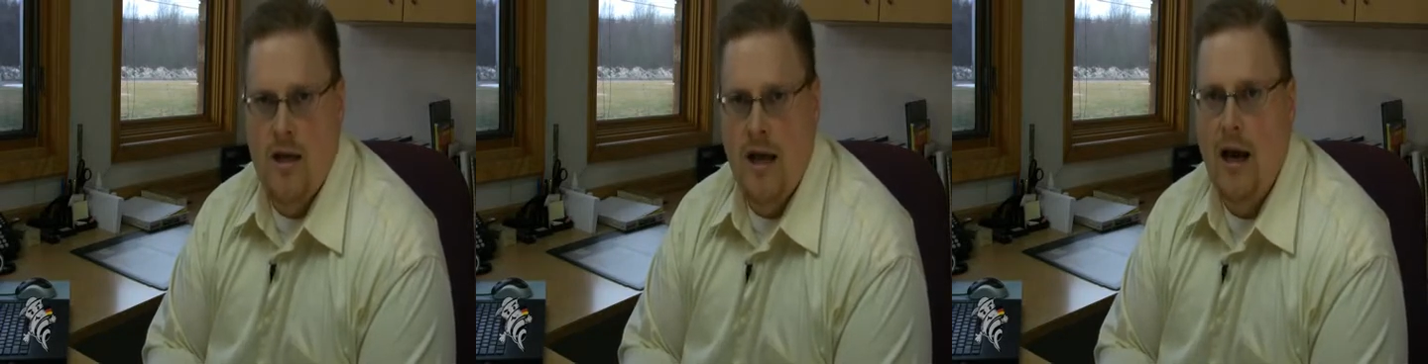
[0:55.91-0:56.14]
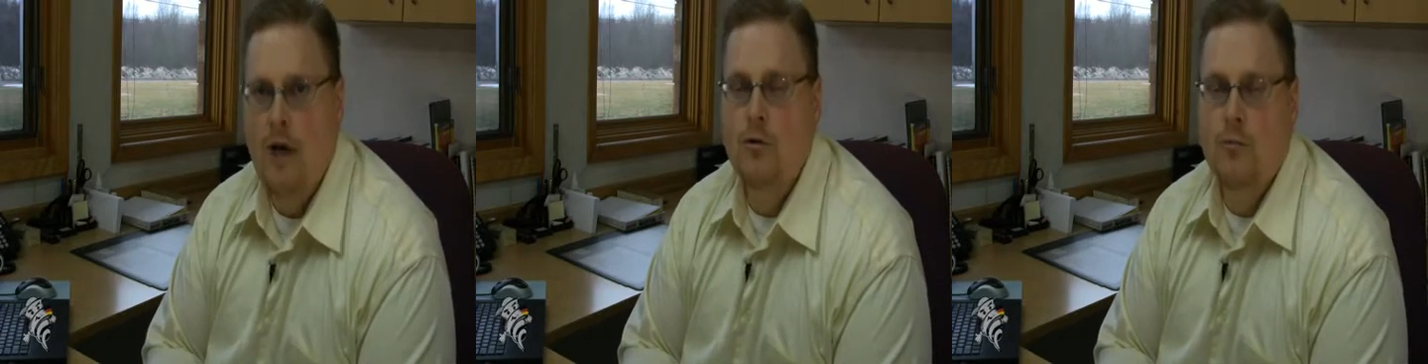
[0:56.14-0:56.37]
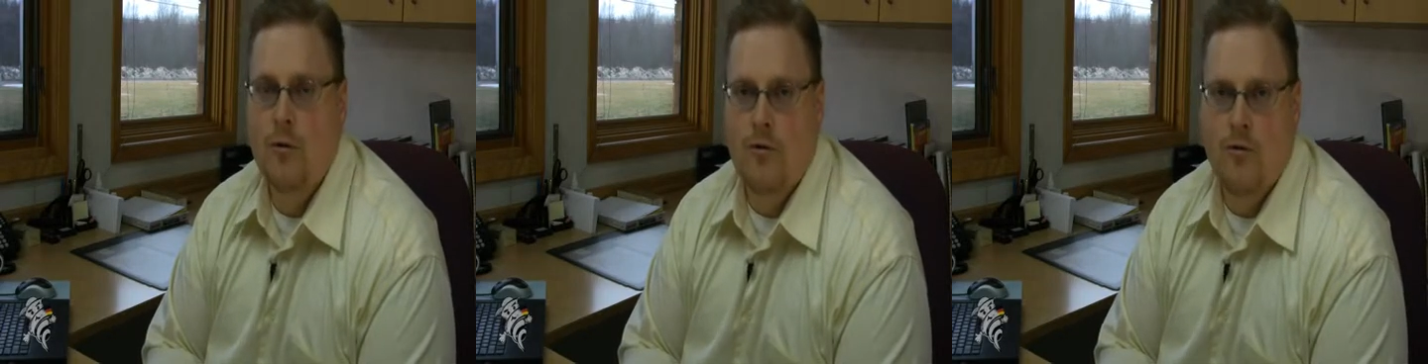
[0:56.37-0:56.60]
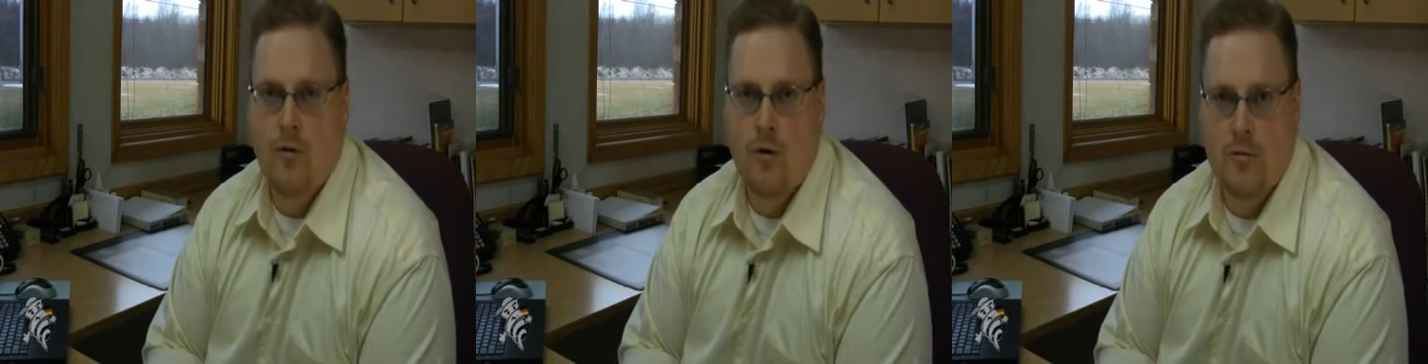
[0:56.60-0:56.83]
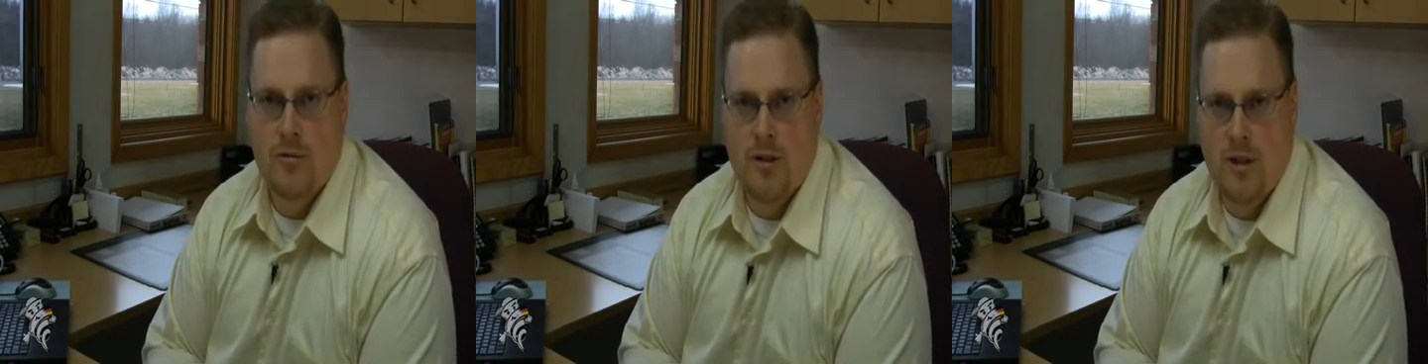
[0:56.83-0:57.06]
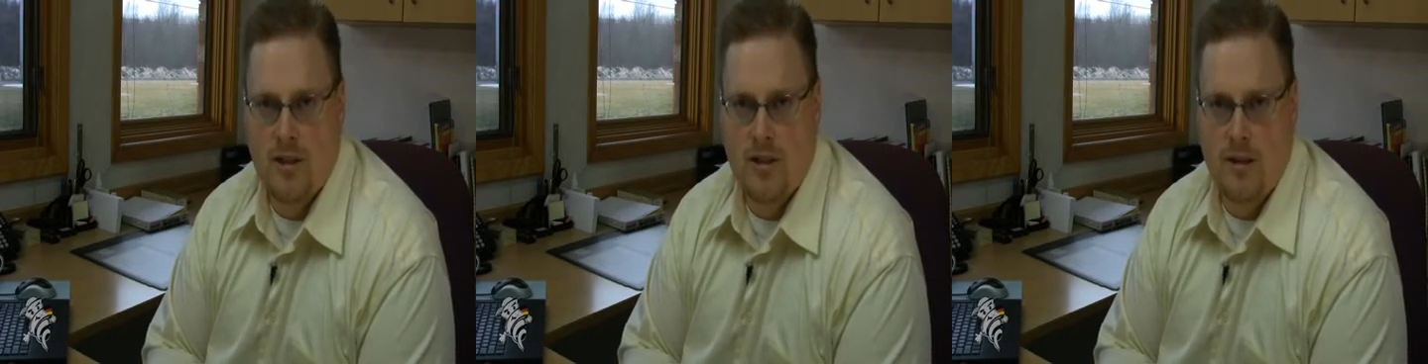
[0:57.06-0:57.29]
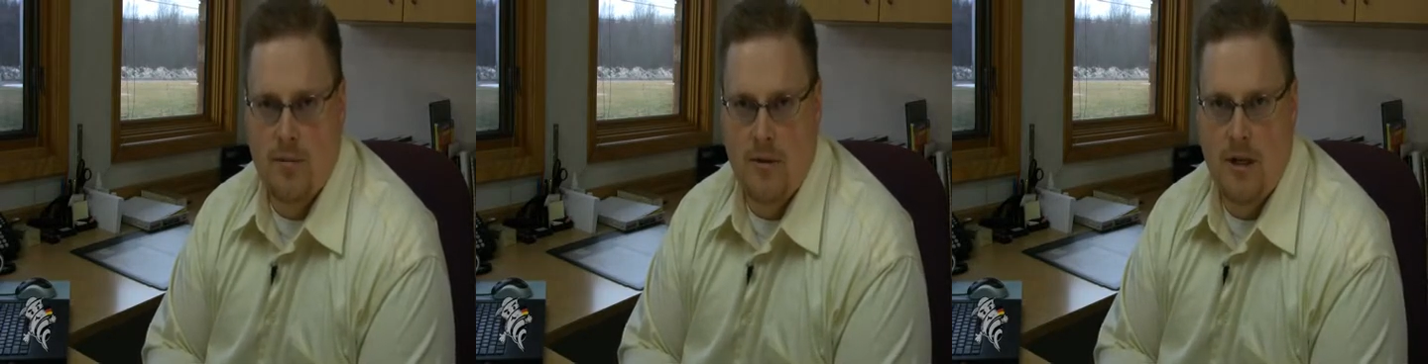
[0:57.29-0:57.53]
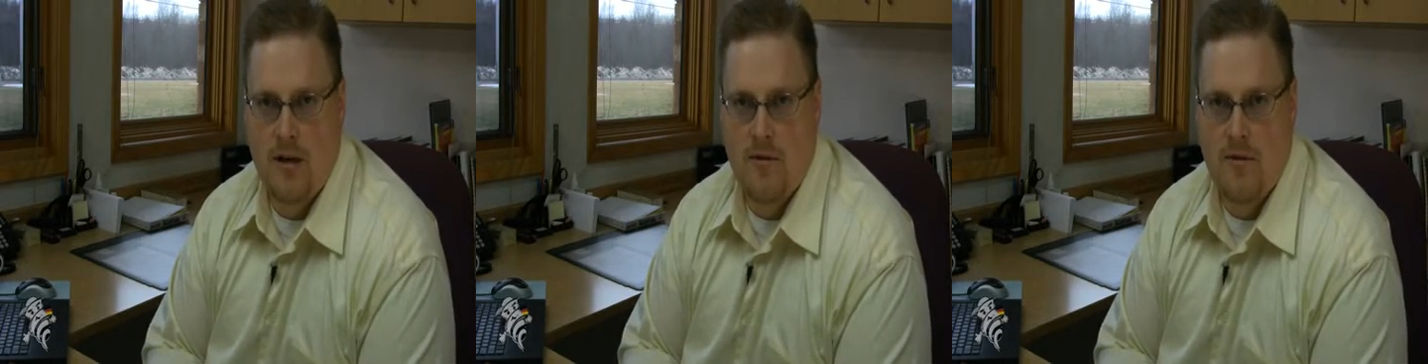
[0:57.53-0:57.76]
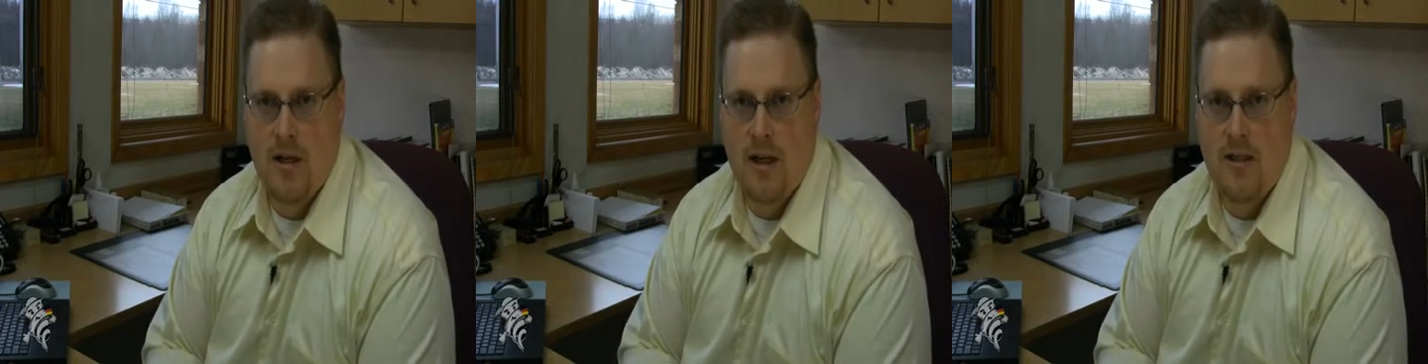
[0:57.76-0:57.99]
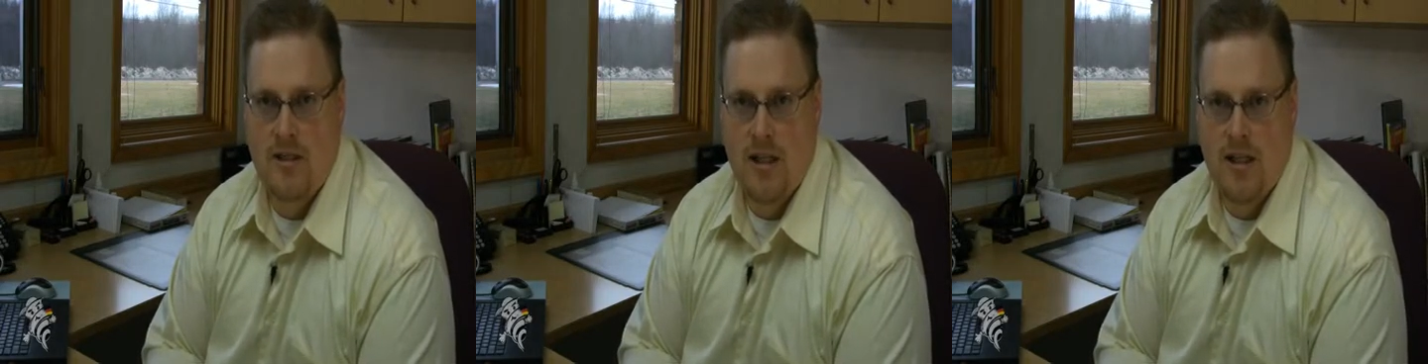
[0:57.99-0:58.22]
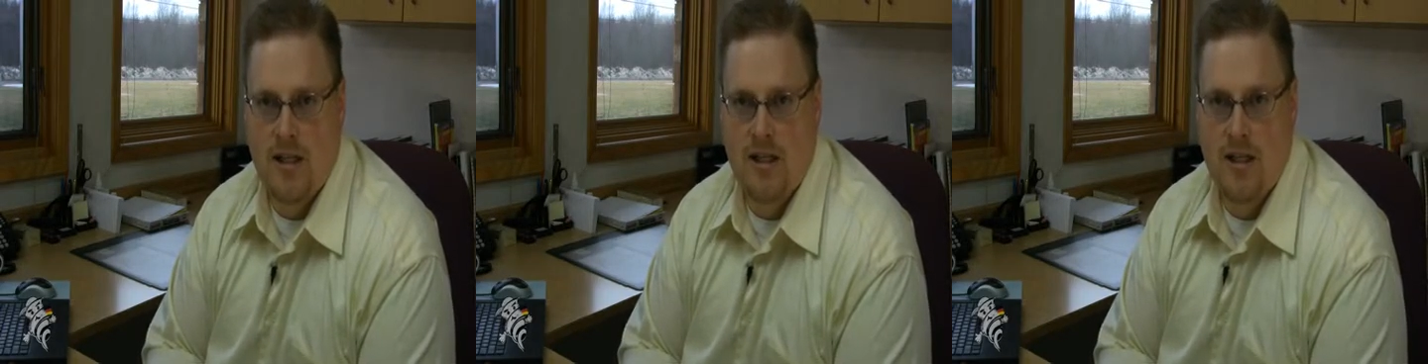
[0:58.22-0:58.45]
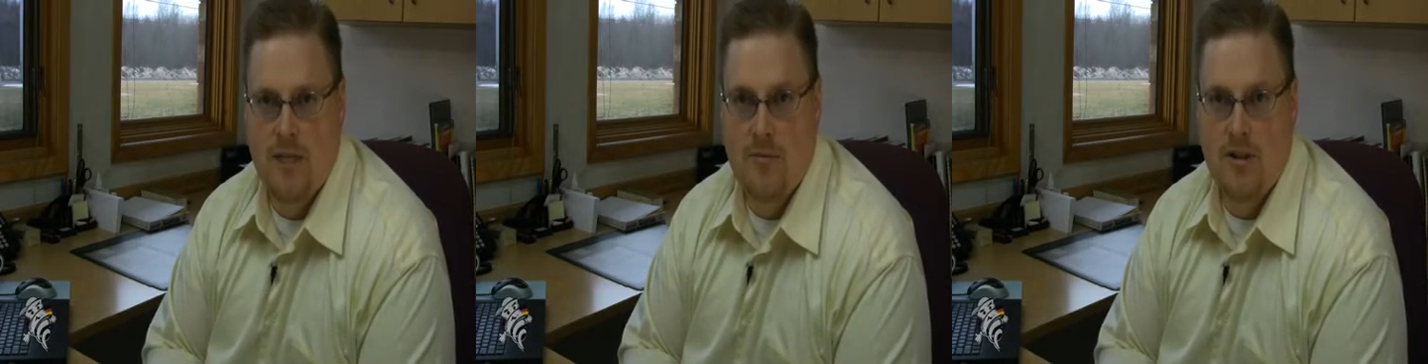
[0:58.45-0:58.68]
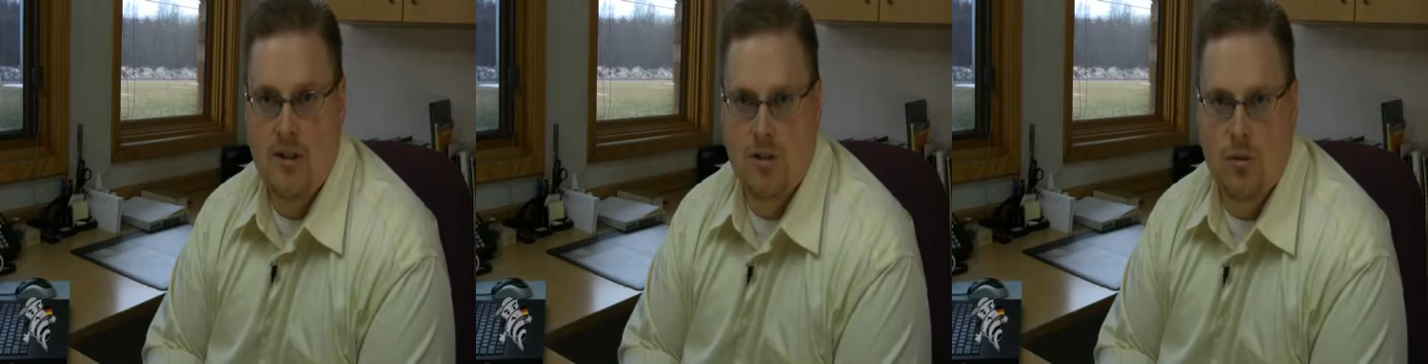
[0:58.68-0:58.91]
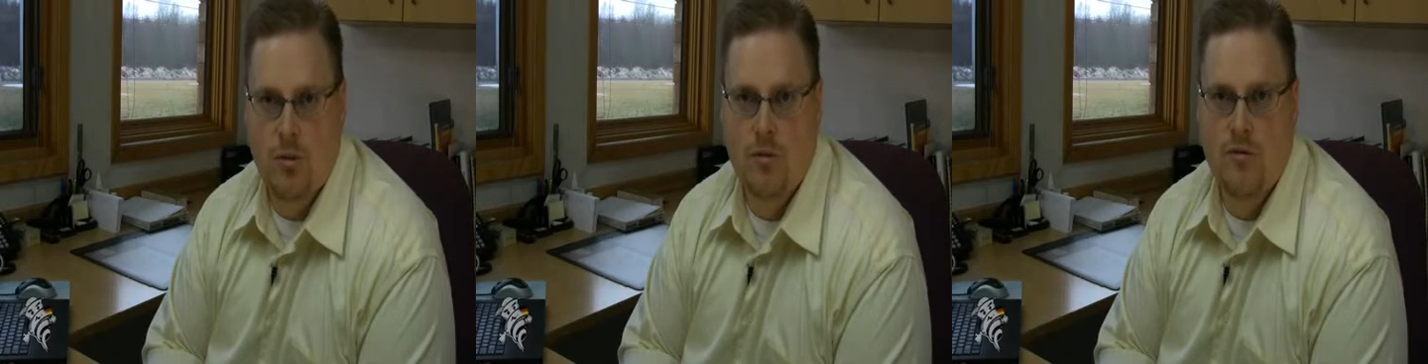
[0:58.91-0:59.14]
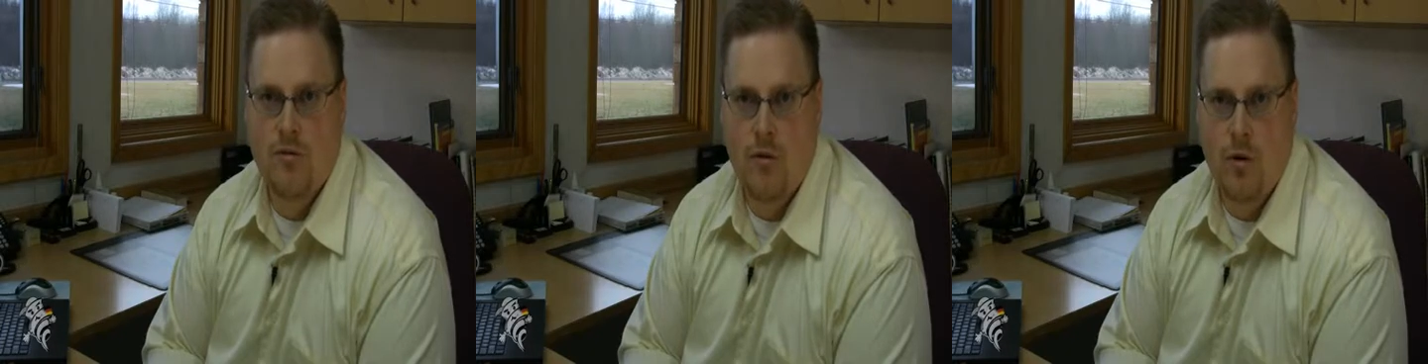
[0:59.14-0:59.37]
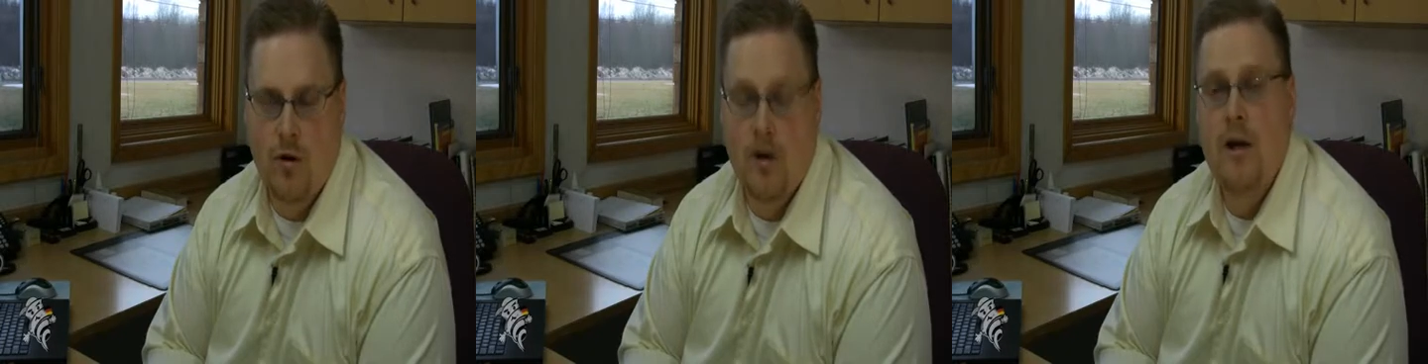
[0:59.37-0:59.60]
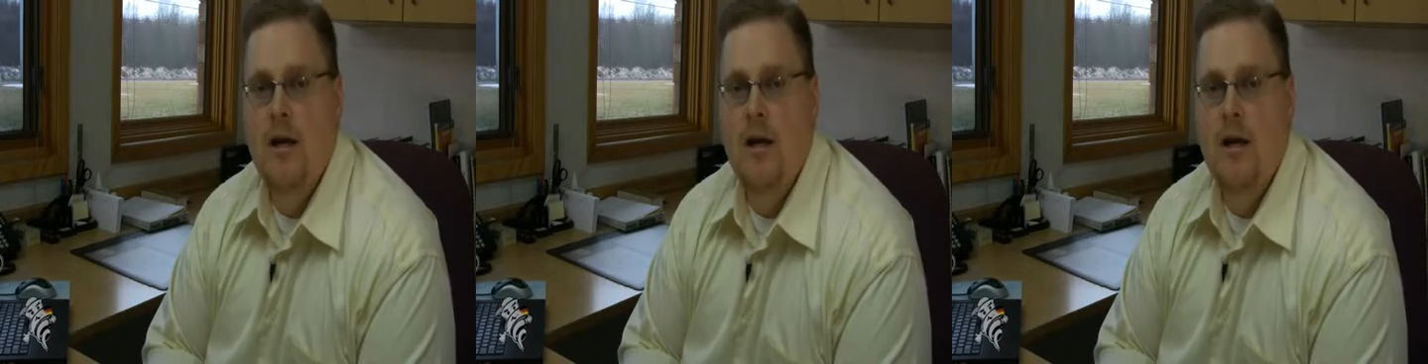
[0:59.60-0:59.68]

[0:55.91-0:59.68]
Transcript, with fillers: outperforms hot dip galvanized can it then be sold for